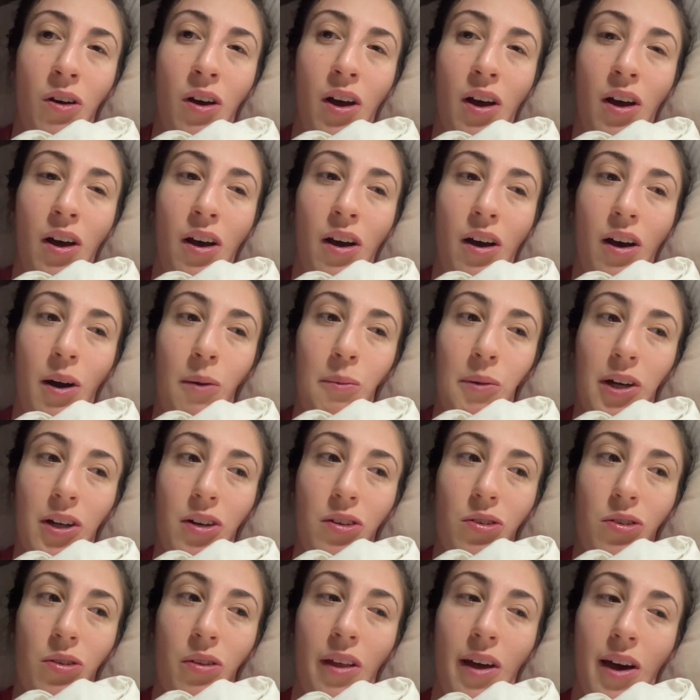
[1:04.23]
I'm gonna go
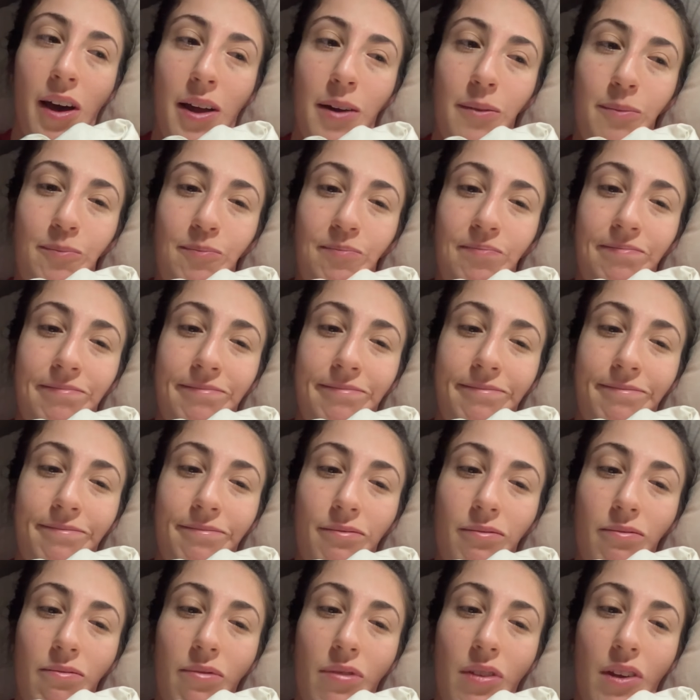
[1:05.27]
do that.
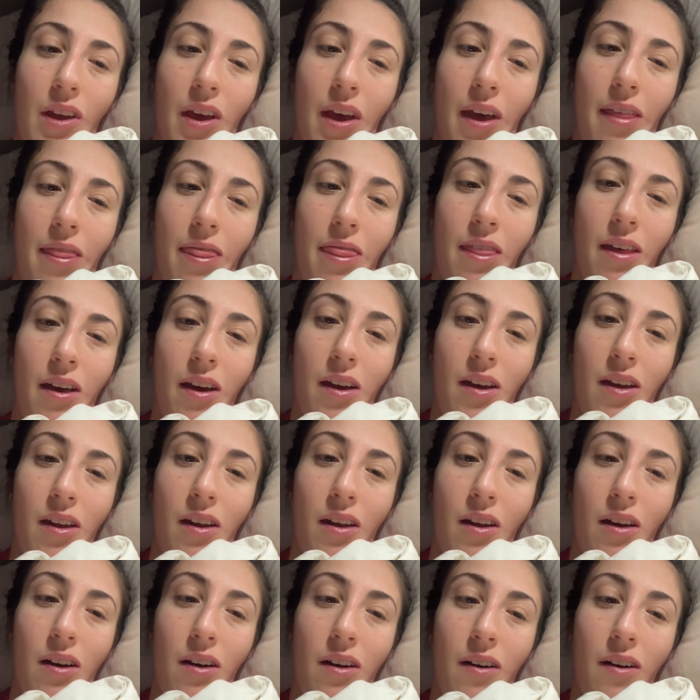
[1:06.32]
And then